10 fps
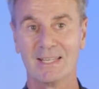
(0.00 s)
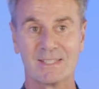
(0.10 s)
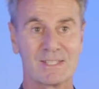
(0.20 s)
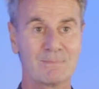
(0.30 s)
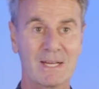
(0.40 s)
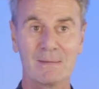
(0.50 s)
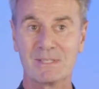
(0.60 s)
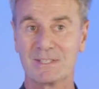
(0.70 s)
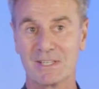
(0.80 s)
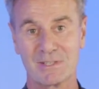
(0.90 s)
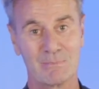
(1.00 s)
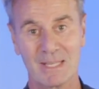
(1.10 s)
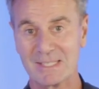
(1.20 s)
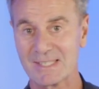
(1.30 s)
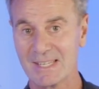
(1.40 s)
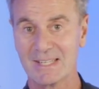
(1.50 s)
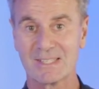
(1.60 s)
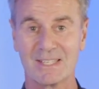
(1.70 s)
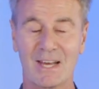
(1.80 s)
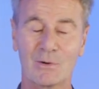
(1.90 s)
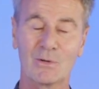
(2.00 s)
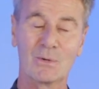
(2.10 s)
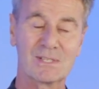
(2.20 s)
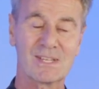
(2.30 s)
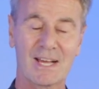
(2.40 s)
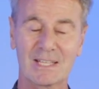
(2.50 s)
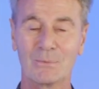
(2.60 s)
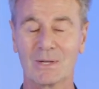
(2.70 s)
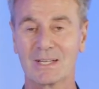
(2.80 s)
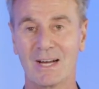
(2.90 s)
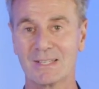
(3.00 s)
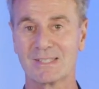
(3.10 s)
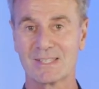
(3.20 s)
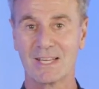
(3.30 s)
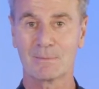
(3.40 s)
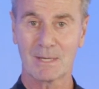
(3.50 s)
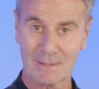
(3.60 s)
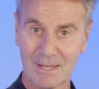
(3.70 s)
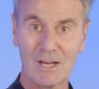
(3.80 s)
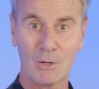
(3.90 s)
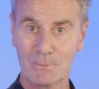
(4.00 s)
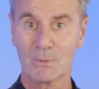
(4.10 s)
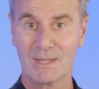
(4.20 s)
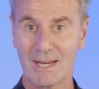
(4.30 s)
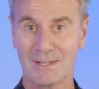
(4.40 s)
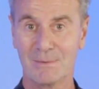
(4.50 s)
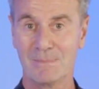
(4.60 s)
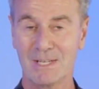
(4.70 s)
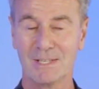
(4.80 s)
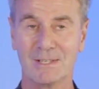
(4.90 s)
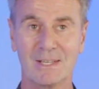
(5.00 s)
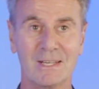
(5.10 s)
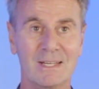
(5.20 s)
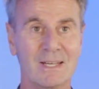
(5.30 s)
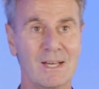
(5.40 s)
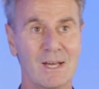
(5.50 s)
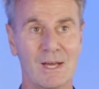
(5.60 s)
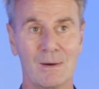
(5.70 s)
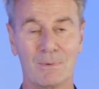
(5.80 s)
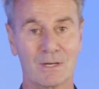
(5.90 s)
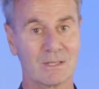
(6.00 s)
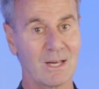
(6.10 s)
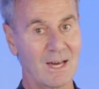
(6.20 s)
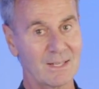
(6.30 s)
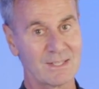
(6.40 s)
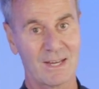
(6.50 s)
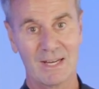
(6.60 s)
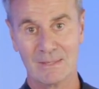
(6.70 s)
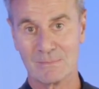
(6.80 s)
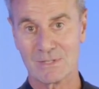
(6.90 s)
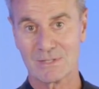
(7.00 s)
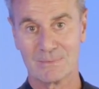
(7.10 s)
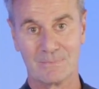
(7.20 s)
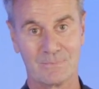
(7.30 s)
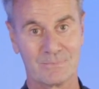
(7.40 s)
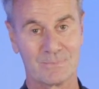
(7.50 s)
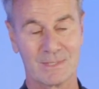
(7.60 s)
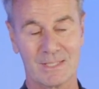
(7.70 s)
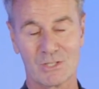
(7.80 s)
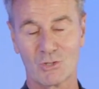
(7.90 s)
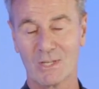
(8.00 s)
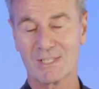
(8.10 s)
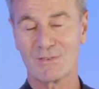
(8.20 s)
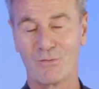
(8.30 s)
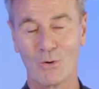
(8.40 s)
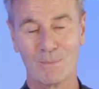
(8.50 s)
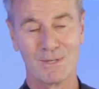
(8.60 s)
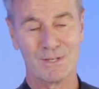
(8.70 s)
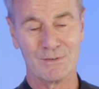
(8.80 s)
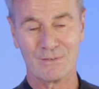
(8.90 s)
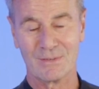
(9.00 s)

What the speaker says: Sometimes it doesn't make sense, and I don't know exactly what God's saying, but I'm going to help you with that in a minute. But a lot of times, it's transformative.